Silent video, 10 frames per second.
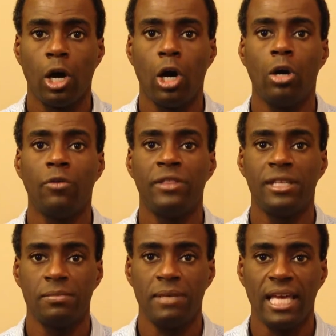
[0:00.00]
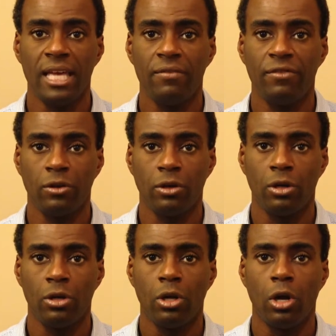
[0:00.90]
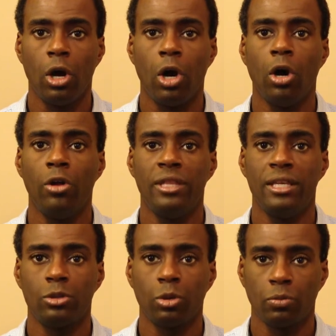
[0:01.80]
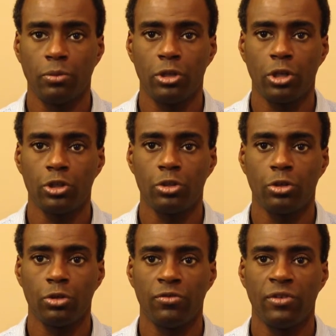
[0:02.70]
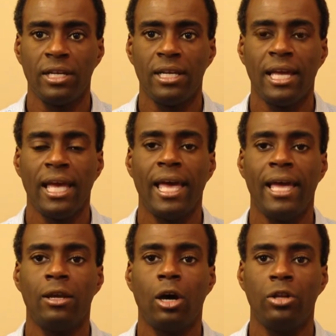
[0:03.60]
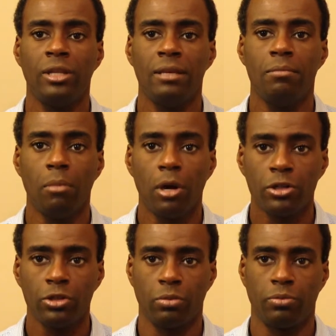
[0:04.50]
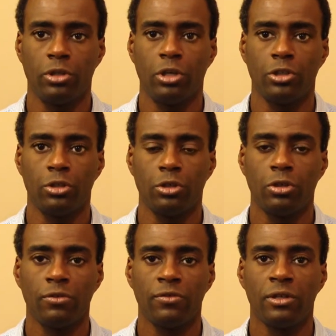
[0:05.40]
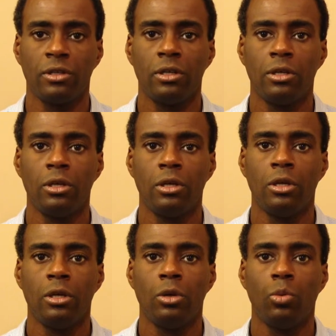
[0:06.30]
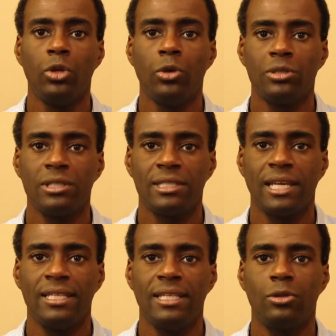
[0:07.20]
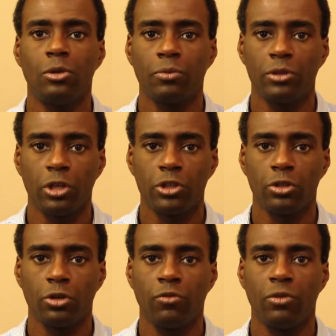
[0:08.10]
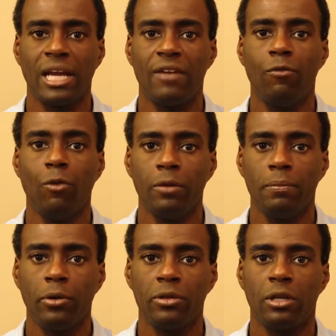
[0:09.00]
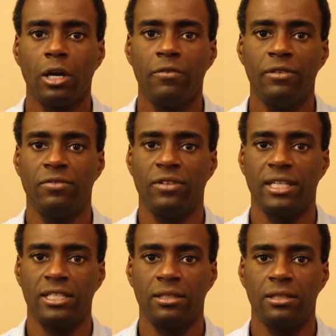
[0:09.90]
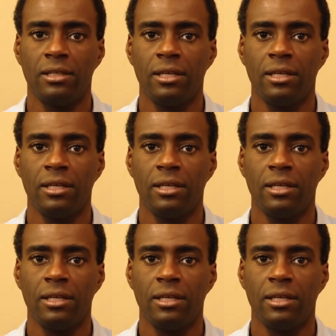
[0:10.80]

of this behavior on the total production curve and on the marginal production curve, we notice that the total production curve will have one point of inflection.